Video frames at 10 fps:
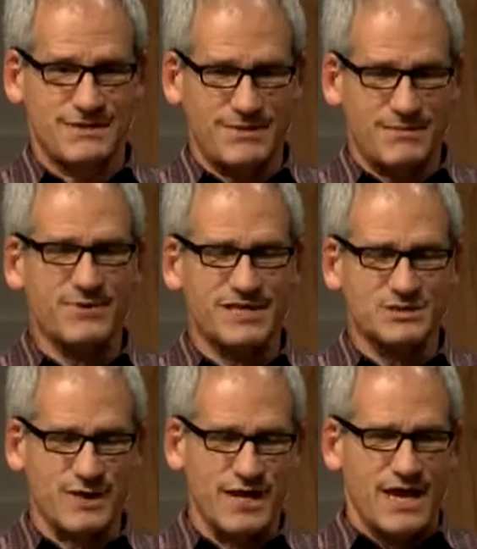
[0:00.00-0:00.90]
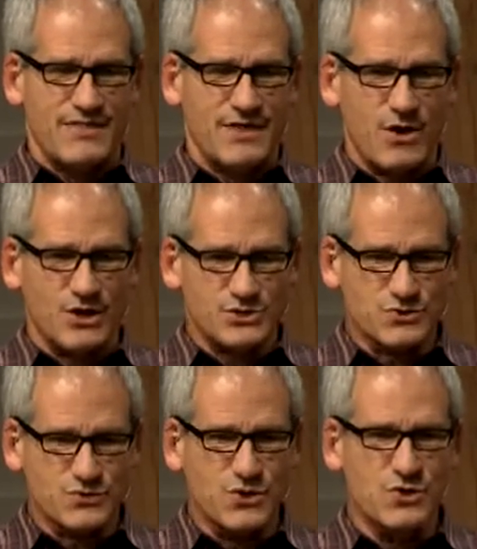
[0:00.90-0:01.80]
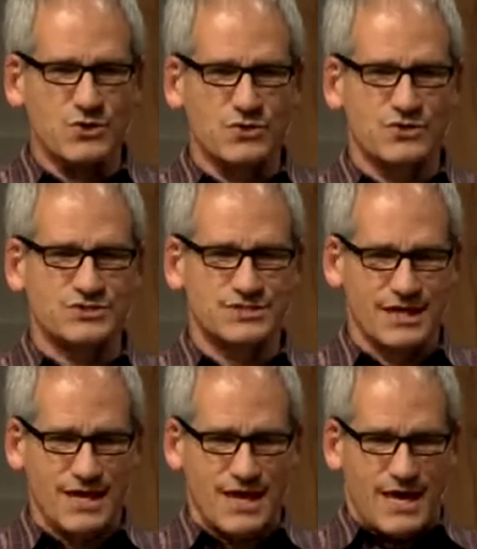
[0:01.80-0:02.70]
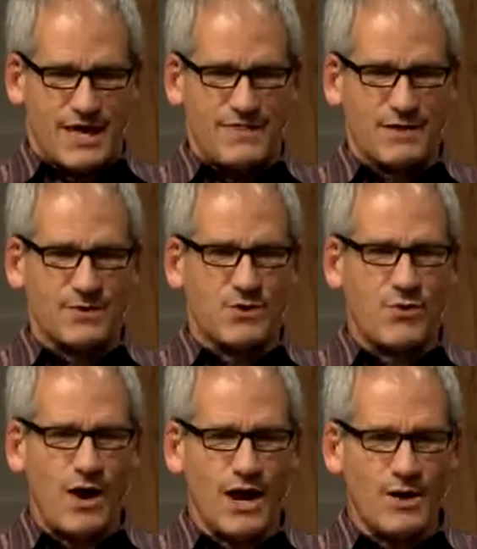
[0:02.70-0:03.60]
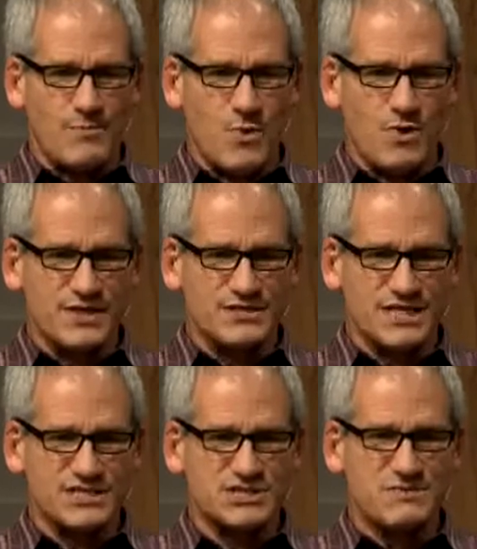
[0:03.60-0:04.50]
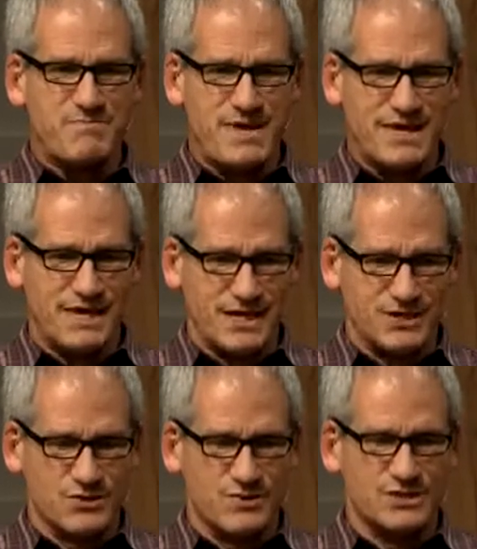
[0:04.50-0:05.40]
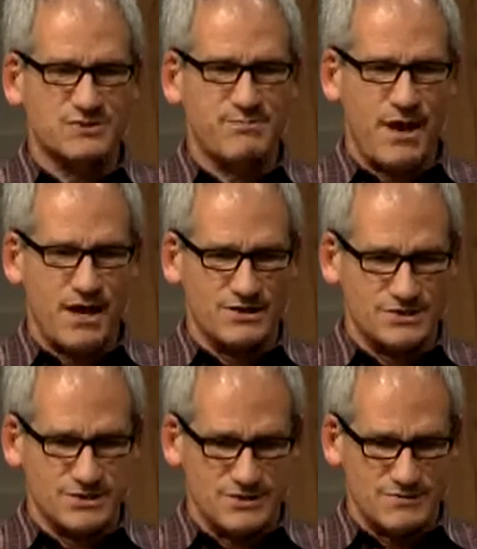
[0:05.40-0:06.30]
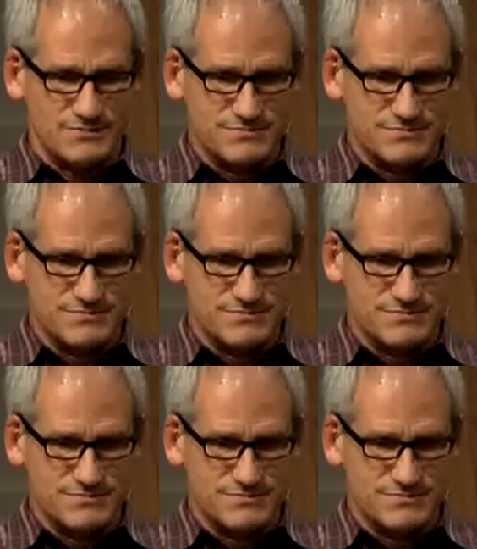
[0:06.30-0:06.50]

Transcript: Let me, let me put it this way there are truths that require more than just speaking to respond to.